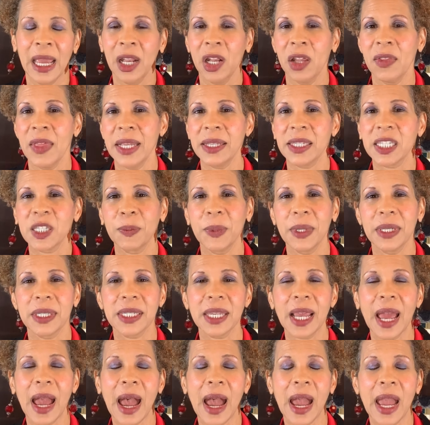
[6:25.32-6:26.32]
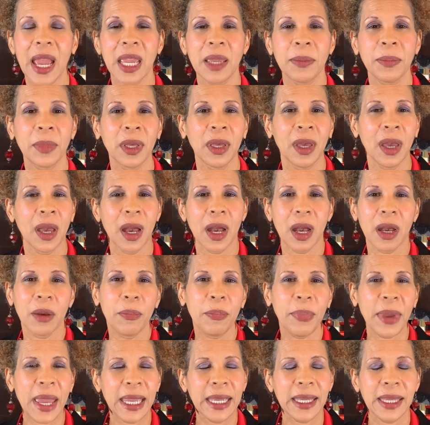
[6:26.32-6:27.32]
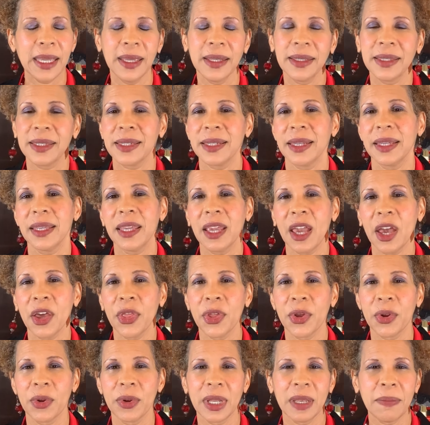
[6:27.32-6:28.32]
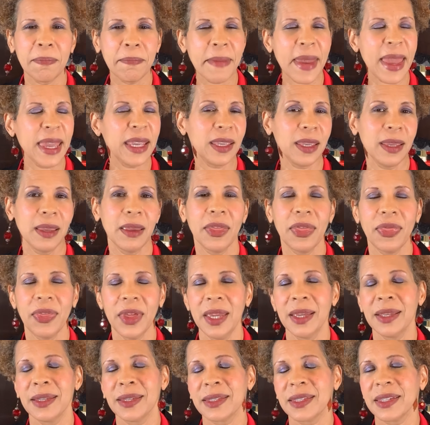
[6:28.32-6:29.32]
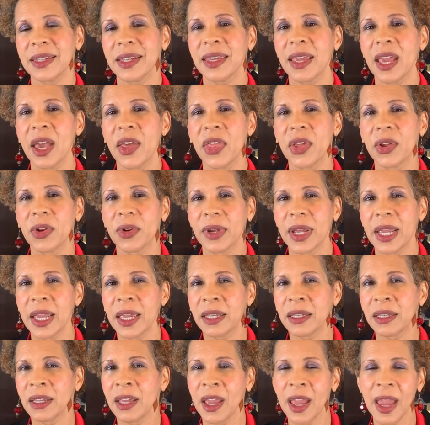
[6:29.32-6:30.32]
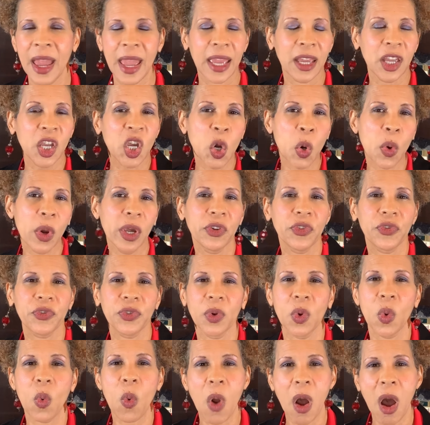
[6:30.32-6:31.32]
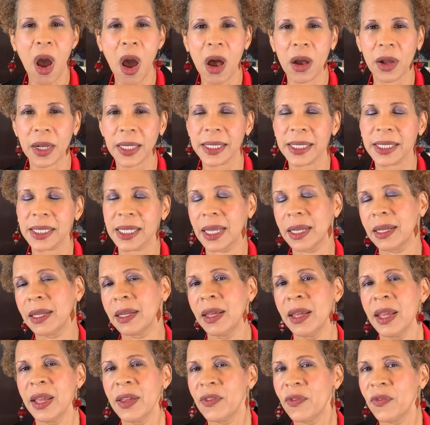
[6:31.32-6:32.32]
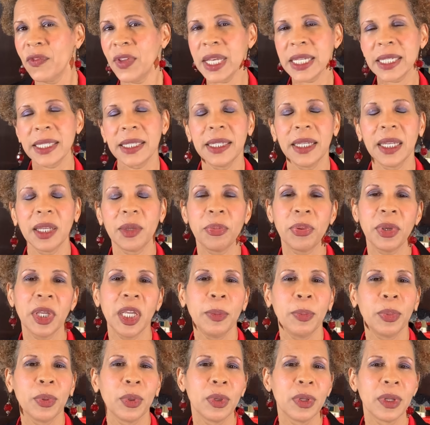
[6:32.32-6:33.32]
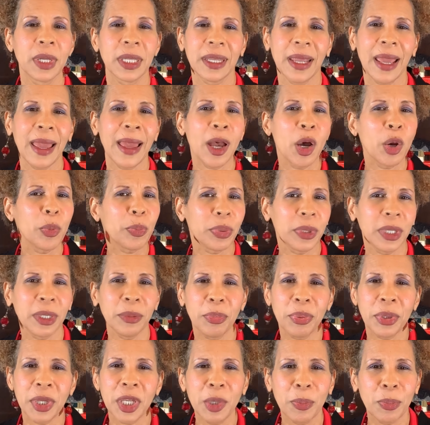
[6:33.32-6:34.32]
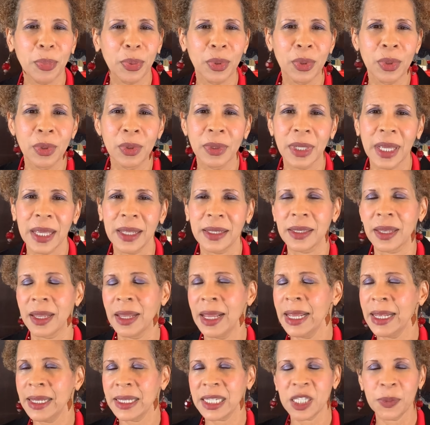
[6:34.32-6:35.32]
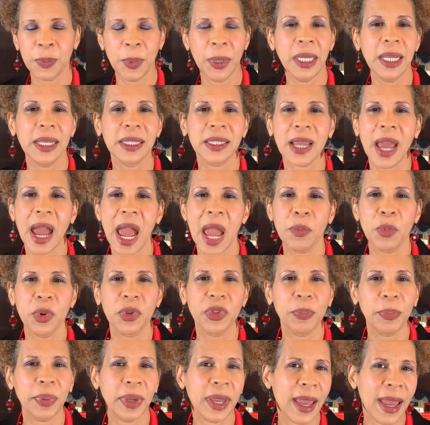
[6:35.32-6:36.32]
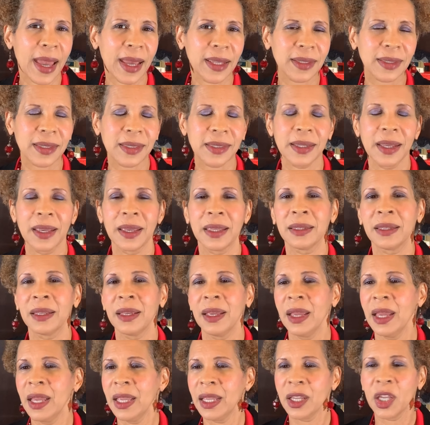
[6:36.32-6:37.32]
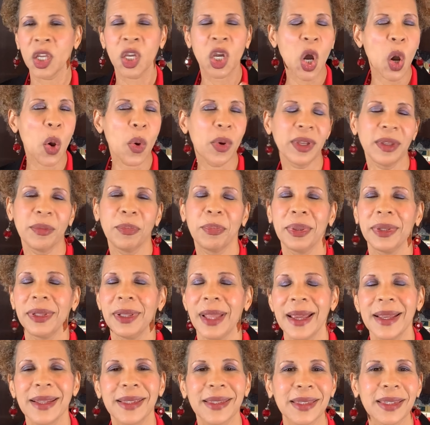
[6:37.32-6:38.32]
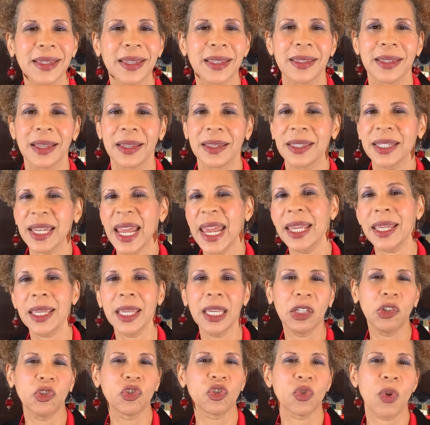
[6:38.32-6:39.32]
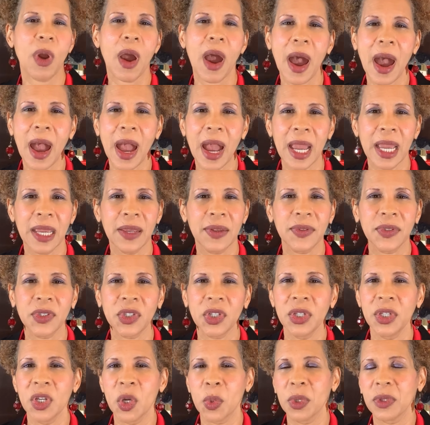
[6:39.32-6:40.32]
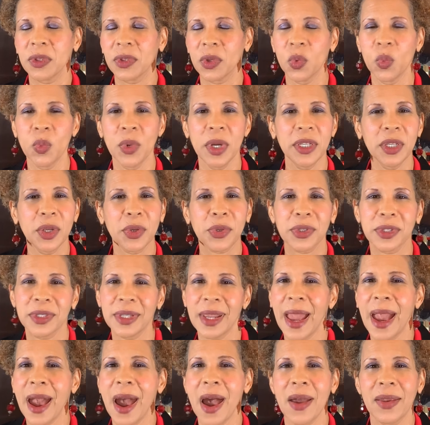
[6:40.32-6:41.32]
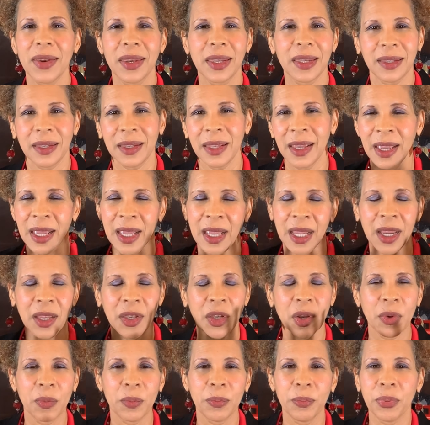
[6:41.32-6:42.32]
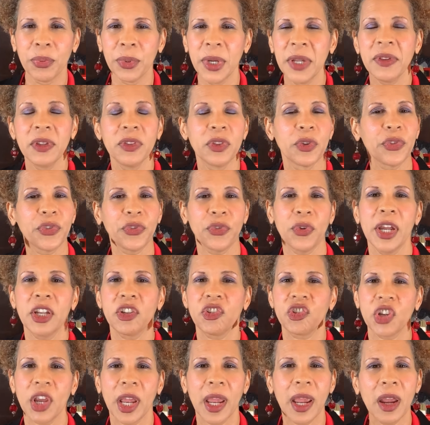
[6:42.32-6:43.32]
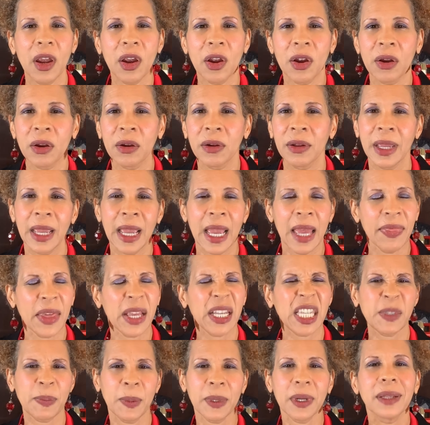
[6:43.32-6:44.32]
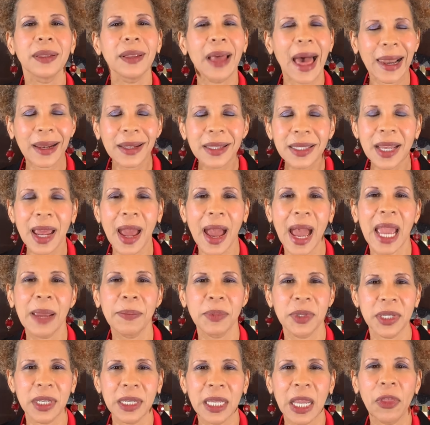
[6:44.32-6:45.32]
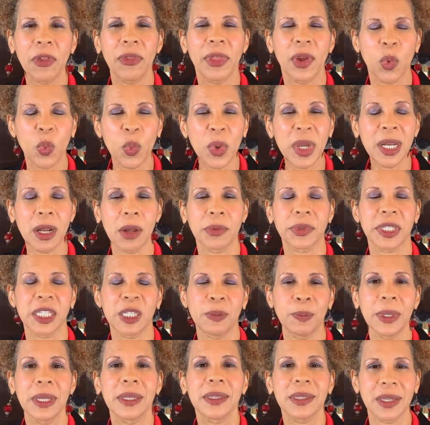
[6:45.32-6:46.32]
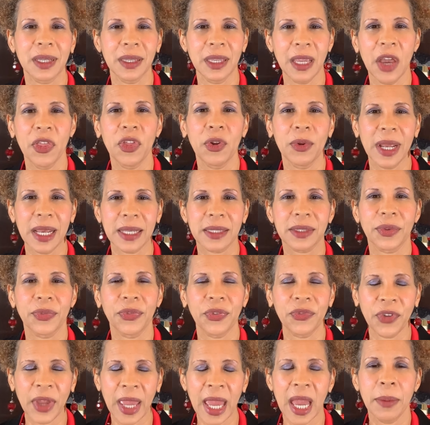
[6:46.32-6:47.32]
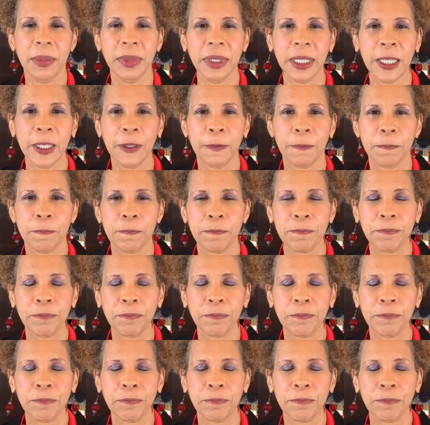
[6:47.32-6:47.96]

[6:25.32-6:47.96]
They spent time baking together and making things together and going for walks and visiting people and helping people and spending time with pets and going places and taking drives, with the windows down and, breathing the fresh air. They spent a lot of time together that we don't spend together as a family.